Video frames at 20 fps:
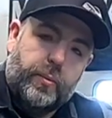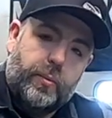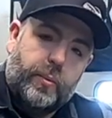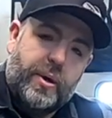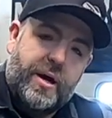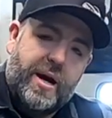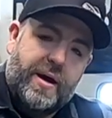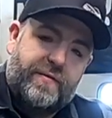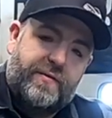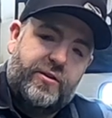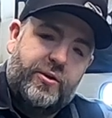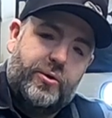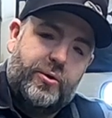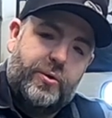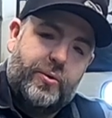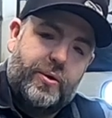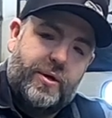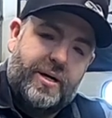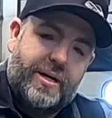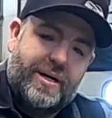we have
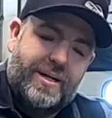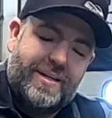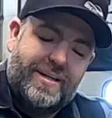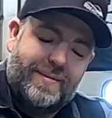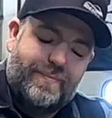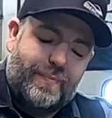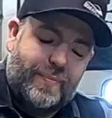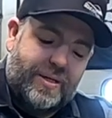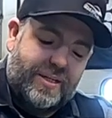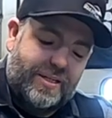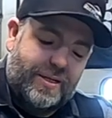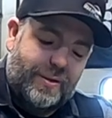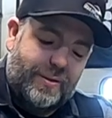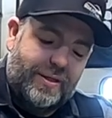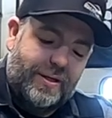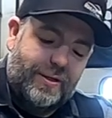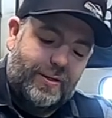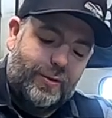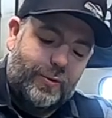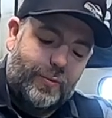to uh, bust out
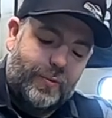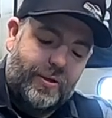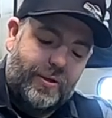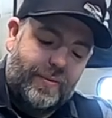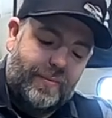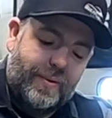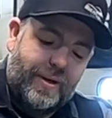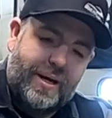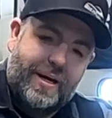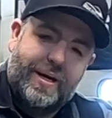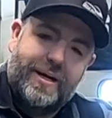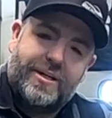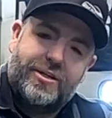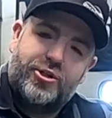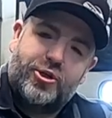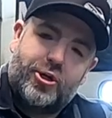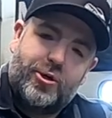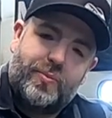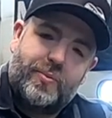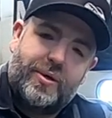the aluminum and
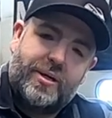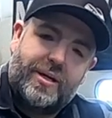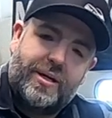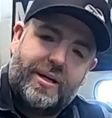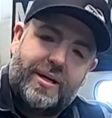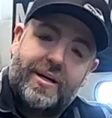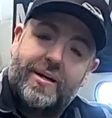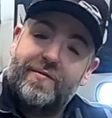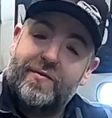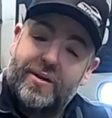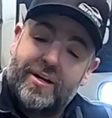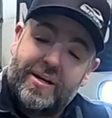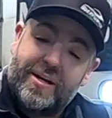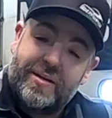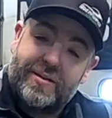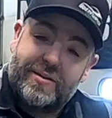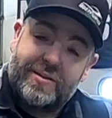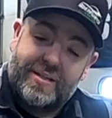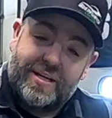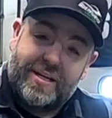Sharpie and everything
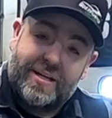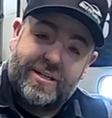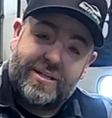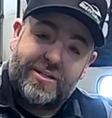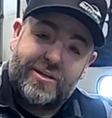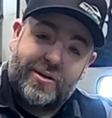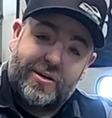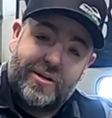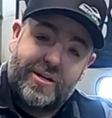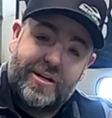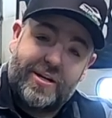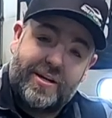else and start